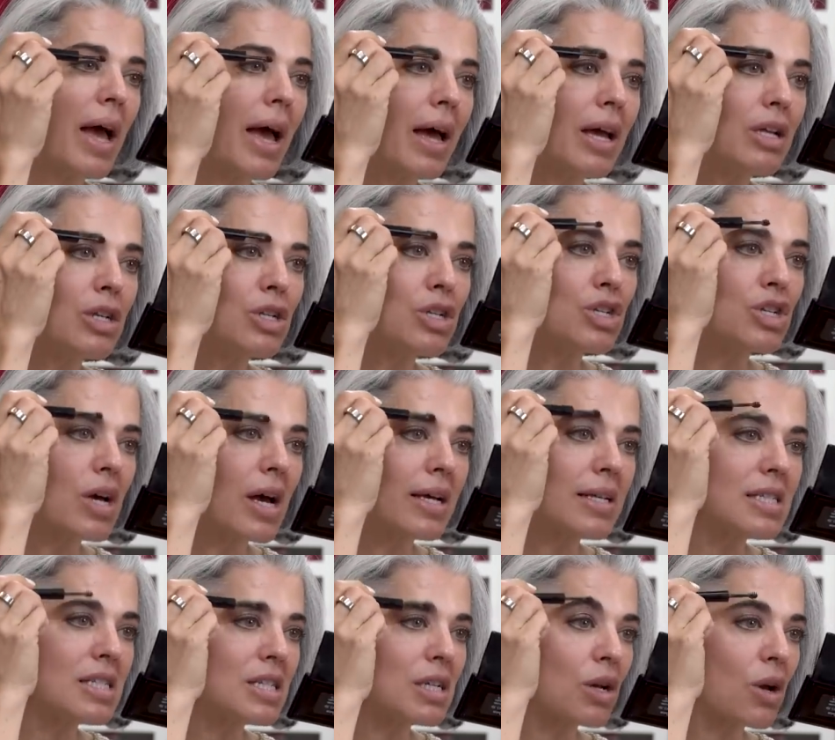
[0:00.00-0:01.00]
and
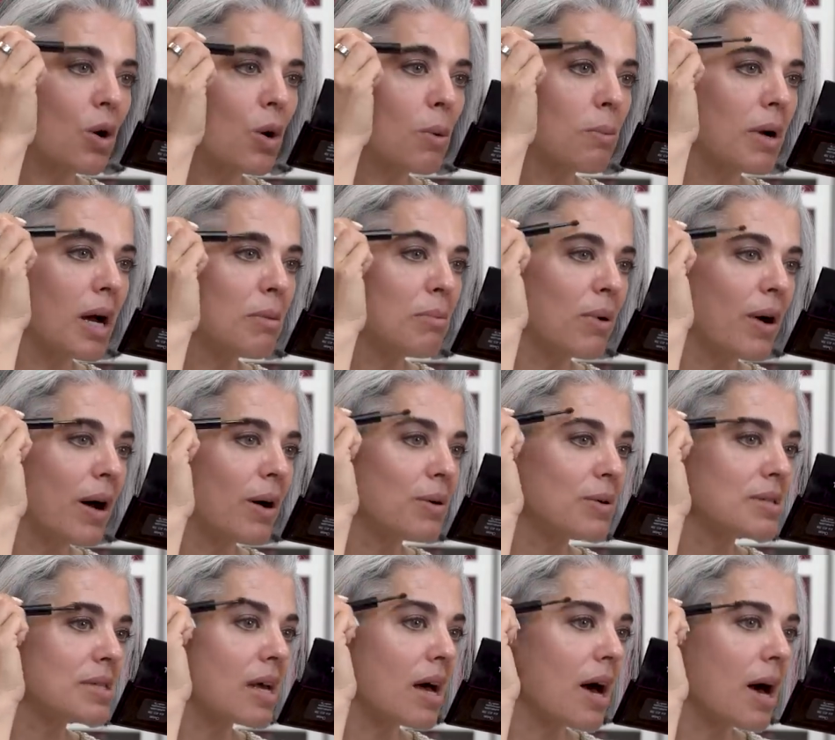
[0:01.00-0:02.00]
just comb my
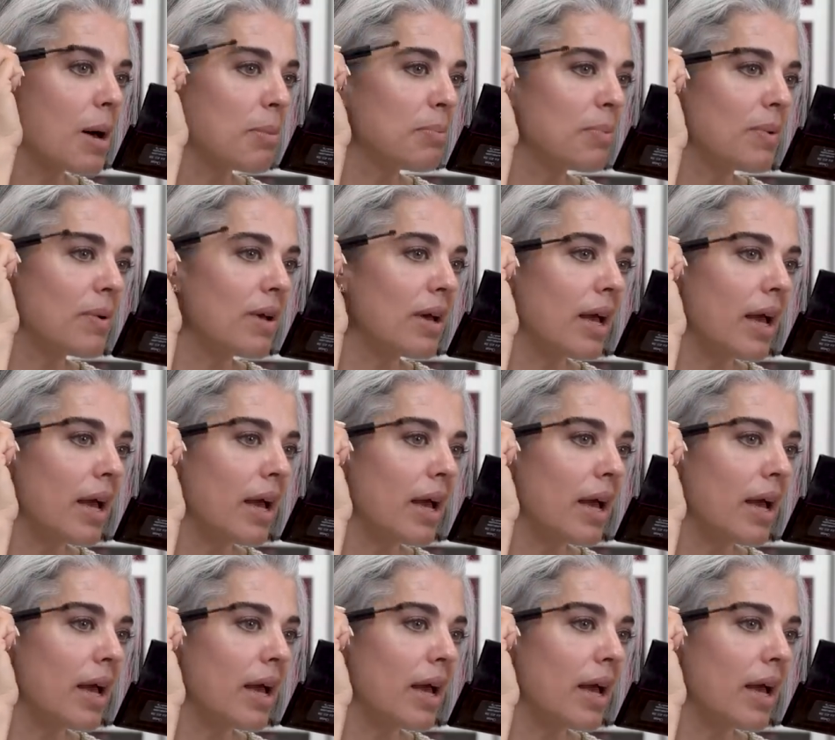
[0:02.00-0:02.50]
brows up